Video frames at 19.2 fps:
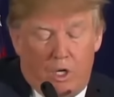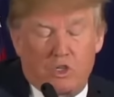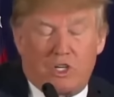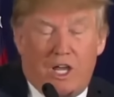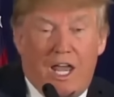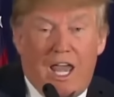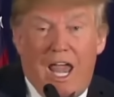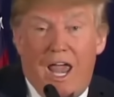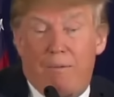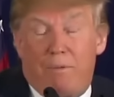Because
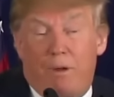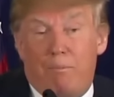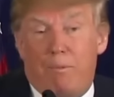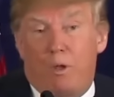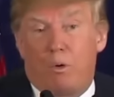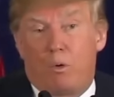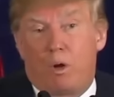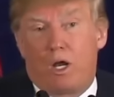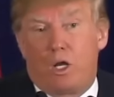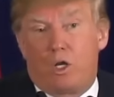I am. I
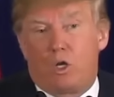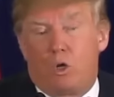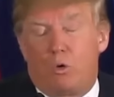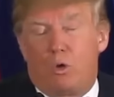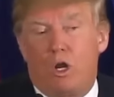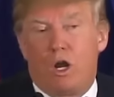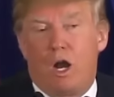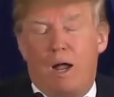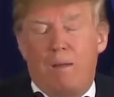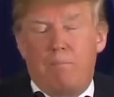mean, what I do.
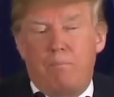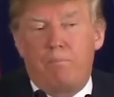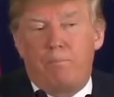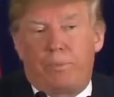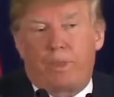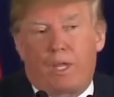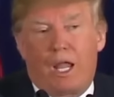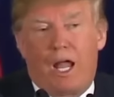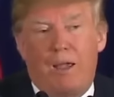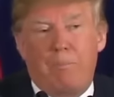You know, I'm,
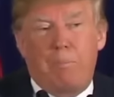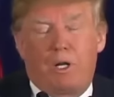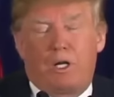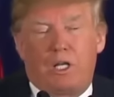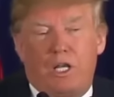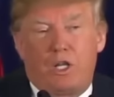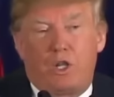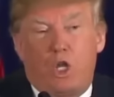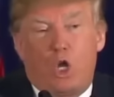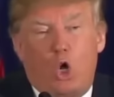I'm
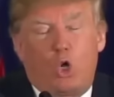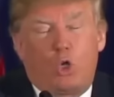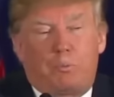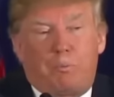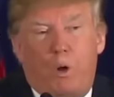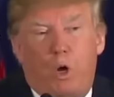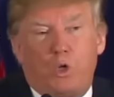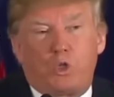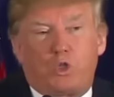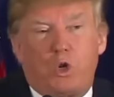building the old
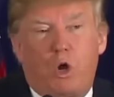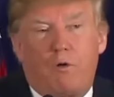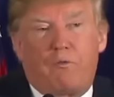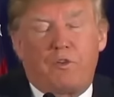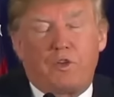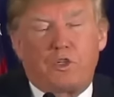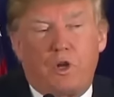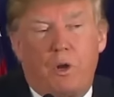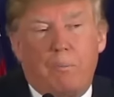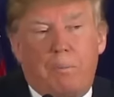post
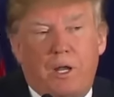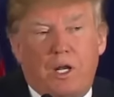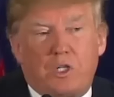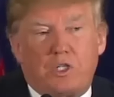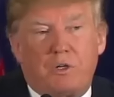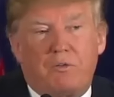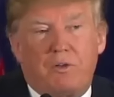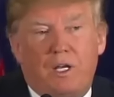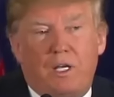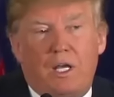office on
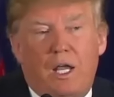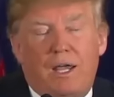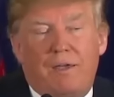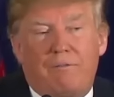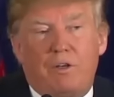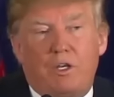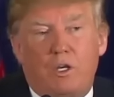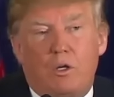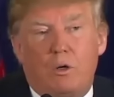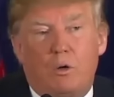Pennsylvania
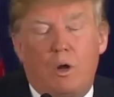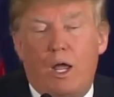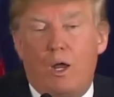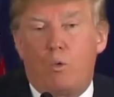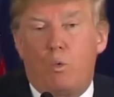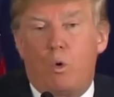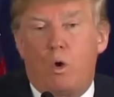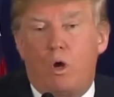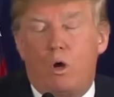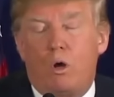Avenue,
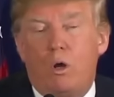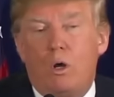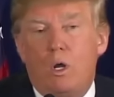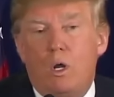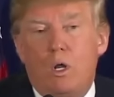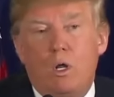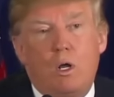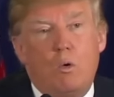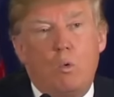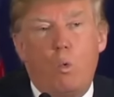and we're
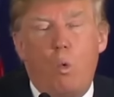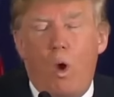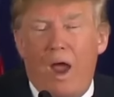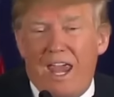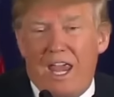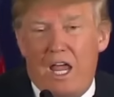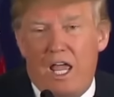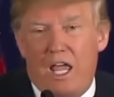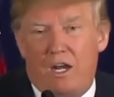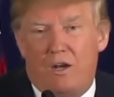
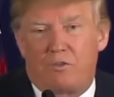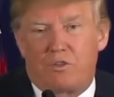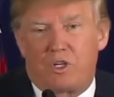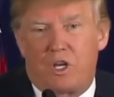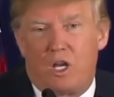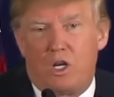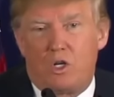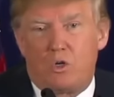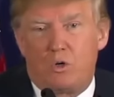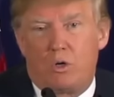way ahead of
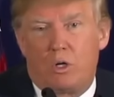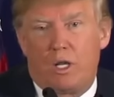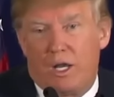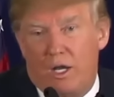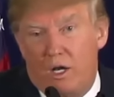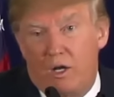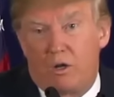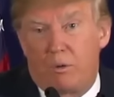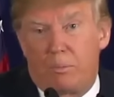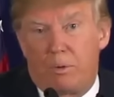schedule
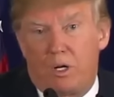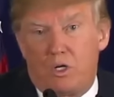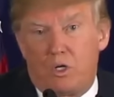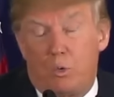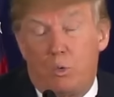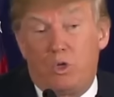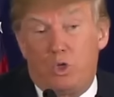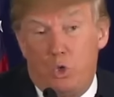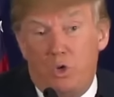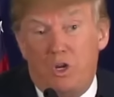and under
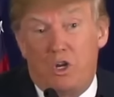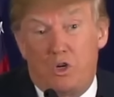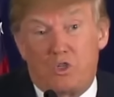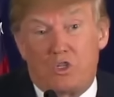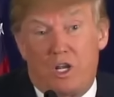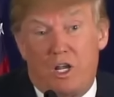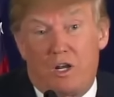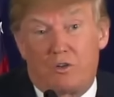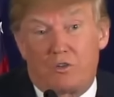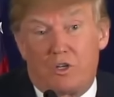budget. We're two
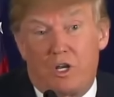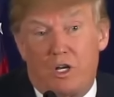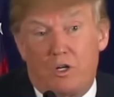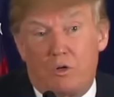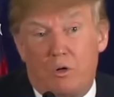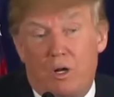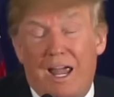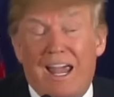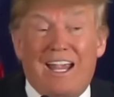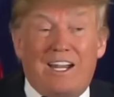years ahead of
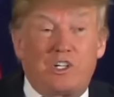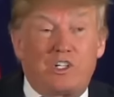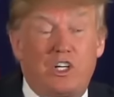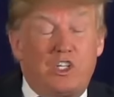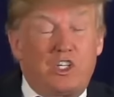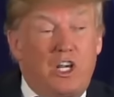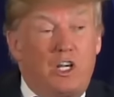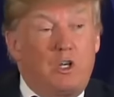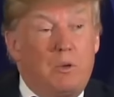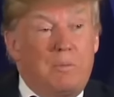schedule. I
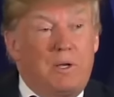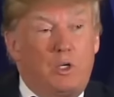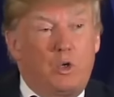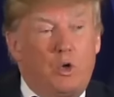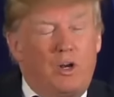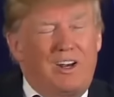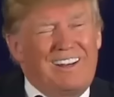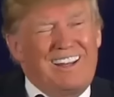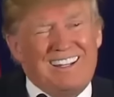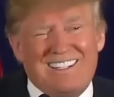actually said to my
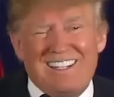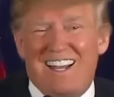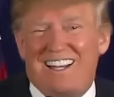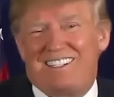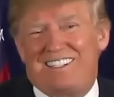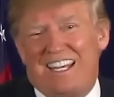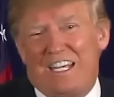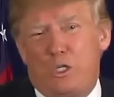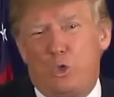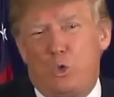daughter, let's
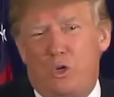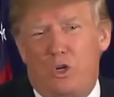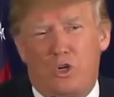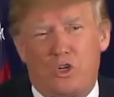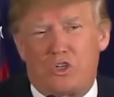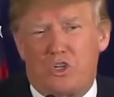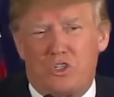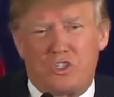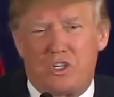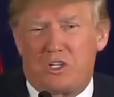not say two
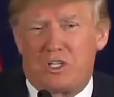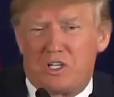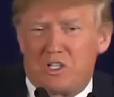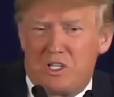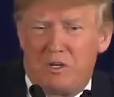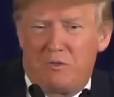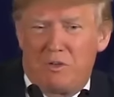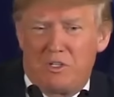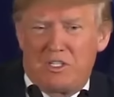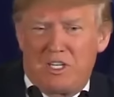years because it
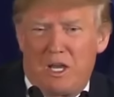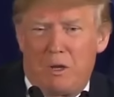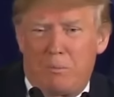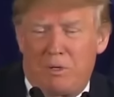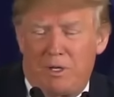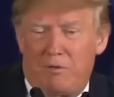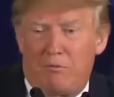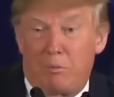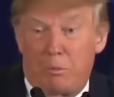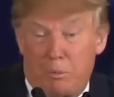doesn't even
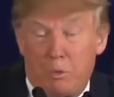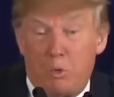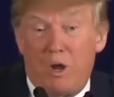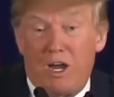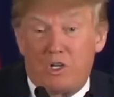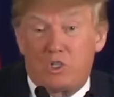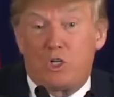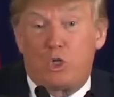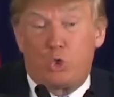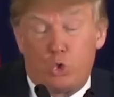sound believable, but we're
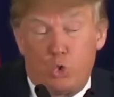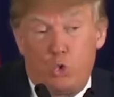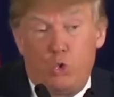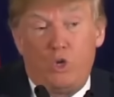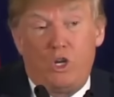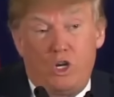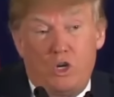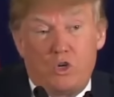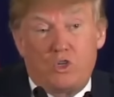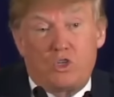actually
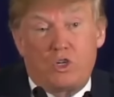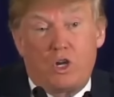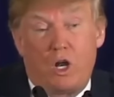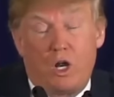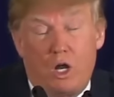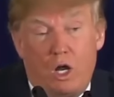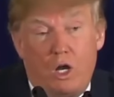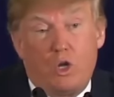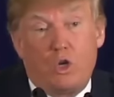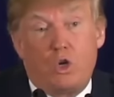two years
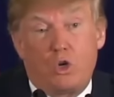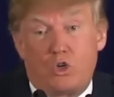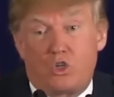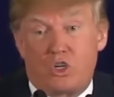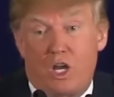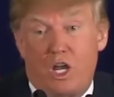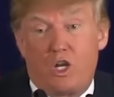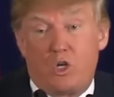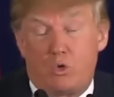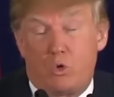under
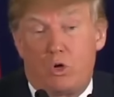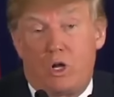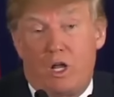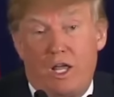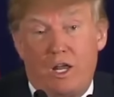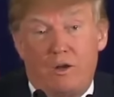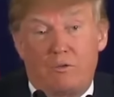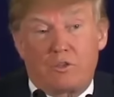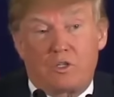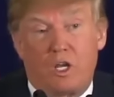schedule,
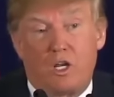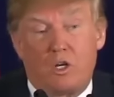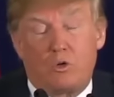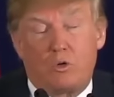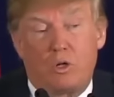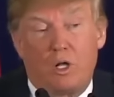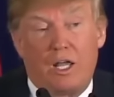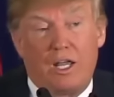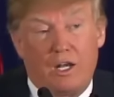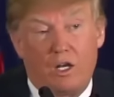ahead of
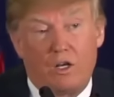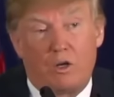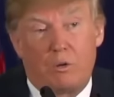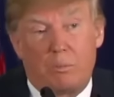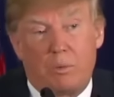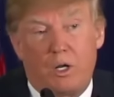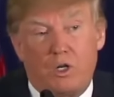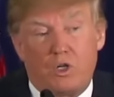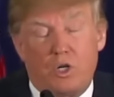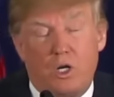schedule, and under
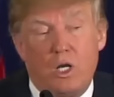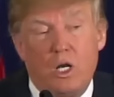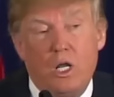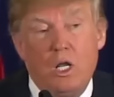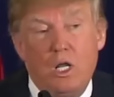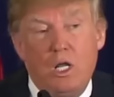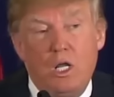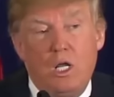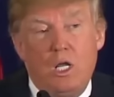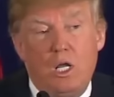budget.
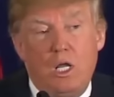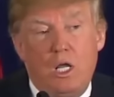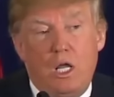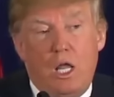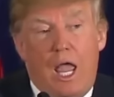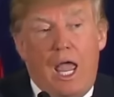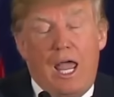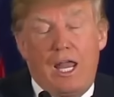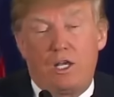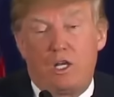
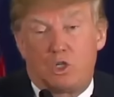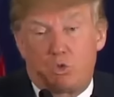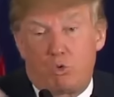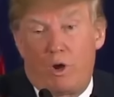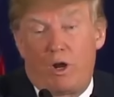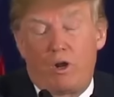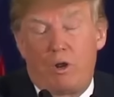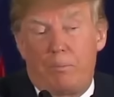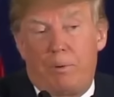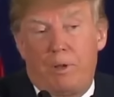And it's
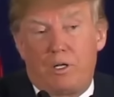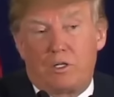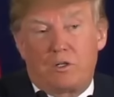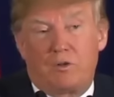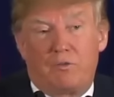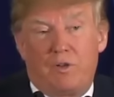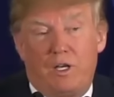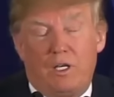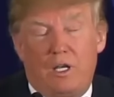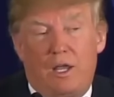right on
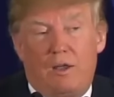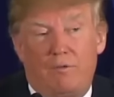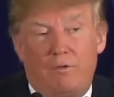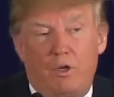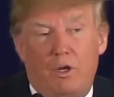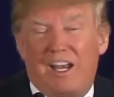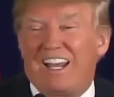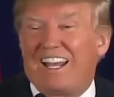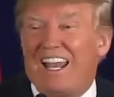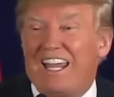Pennsylvania
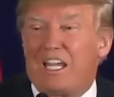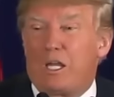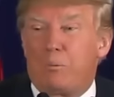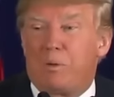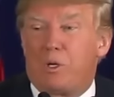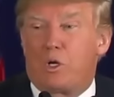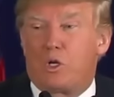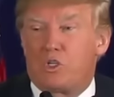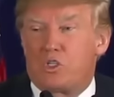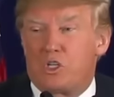Avenue. And I like
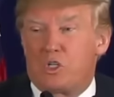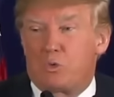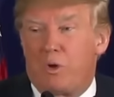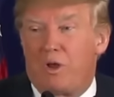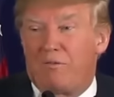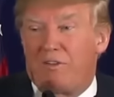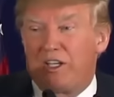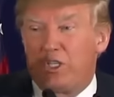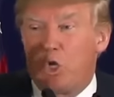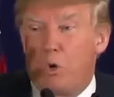it because this
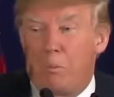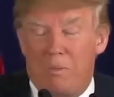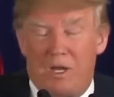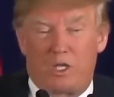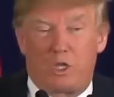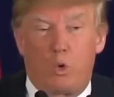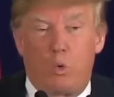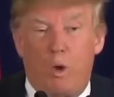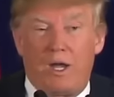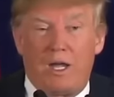way, if I don't
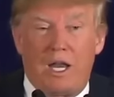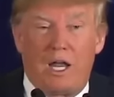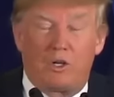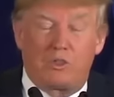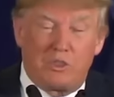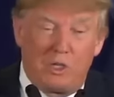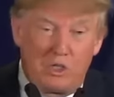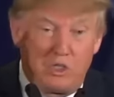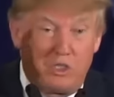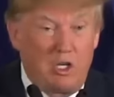make the White
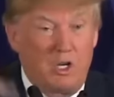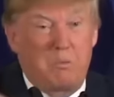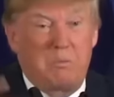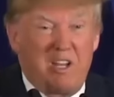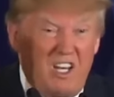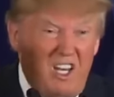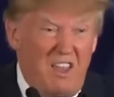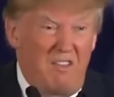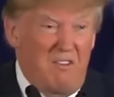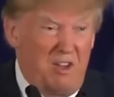House, I'll still
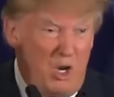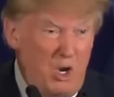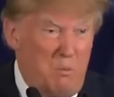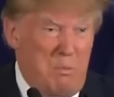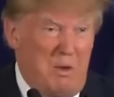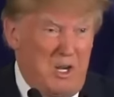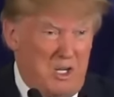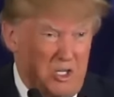be living on